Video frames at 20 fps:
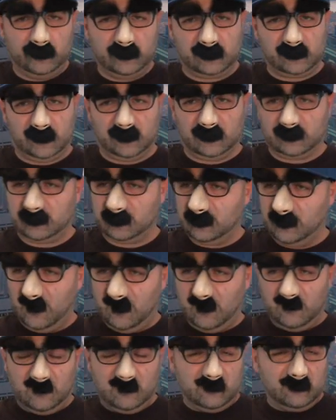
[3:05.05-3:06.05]
Homme Intense.
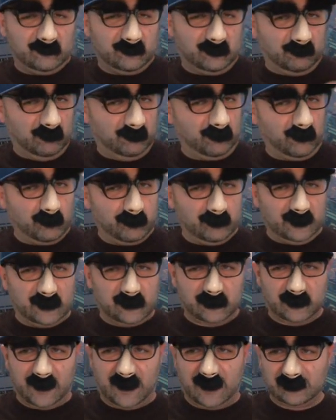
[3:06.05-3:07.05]
The
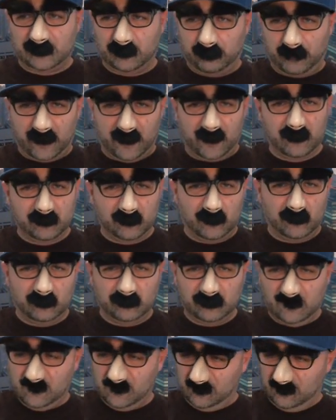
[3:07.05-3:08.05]
reformulation has the pear
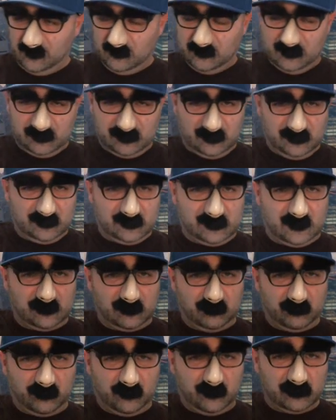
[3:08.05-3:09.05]
note. This is the
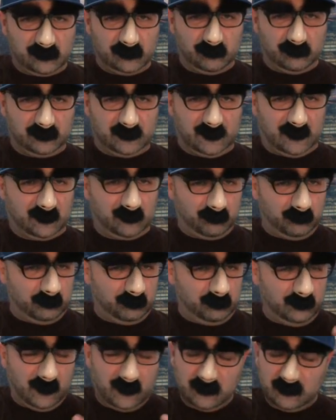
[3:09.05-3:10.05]
second version with that
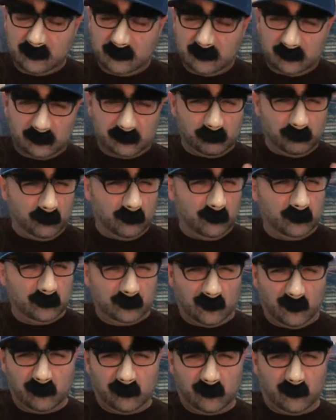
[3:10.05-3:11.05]
nice
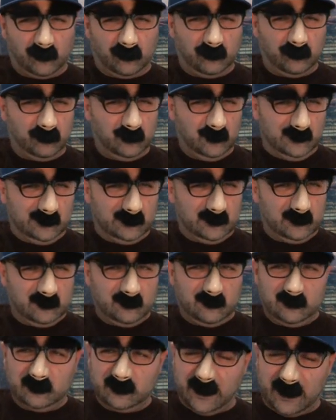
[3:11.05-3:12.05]
smooth cocoa.
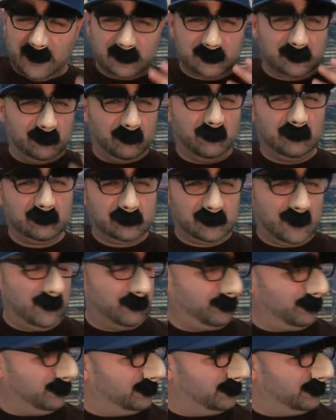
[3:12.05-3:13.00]
Lasts a long time,